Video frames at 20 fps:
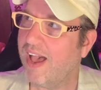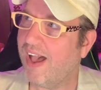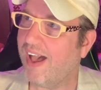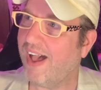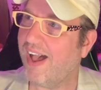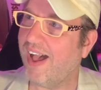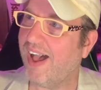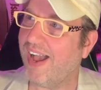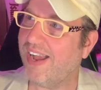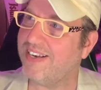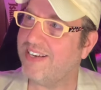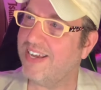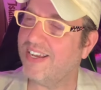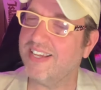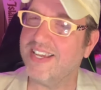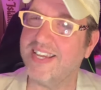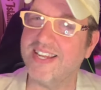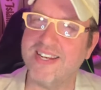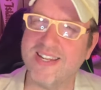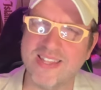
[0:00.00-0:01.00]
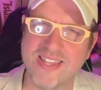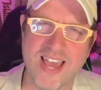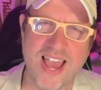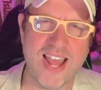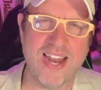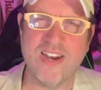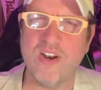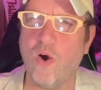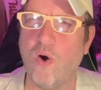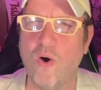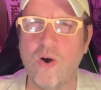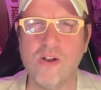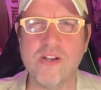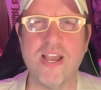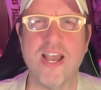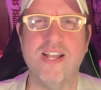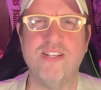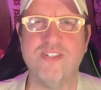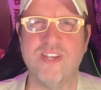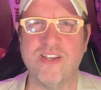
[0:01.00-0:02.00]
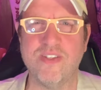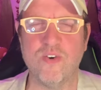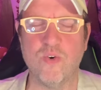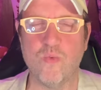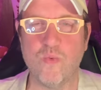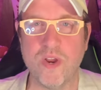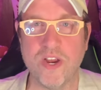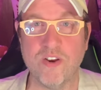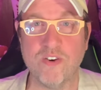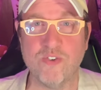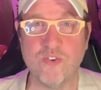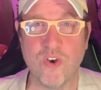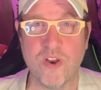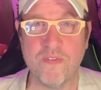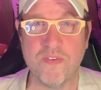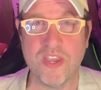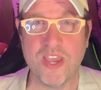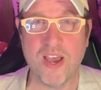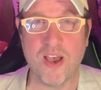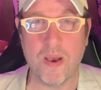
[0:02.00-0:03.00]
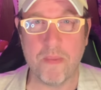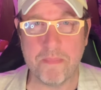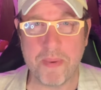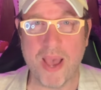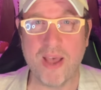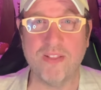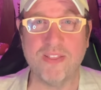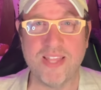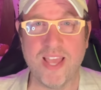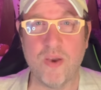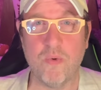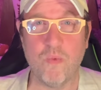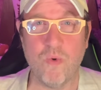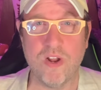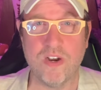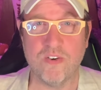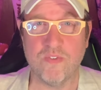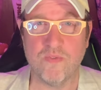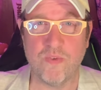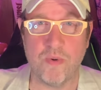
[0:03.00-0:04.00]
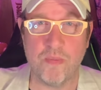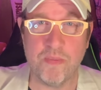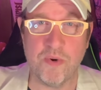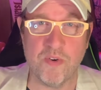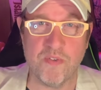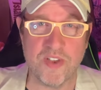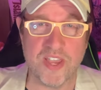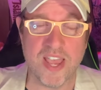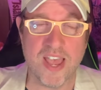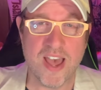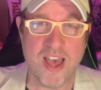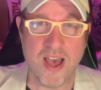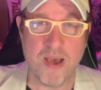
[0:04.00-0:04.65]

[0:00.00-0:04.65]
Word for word: Uh, I dug into that and all kinds of other weird trivia about that wonderful movie.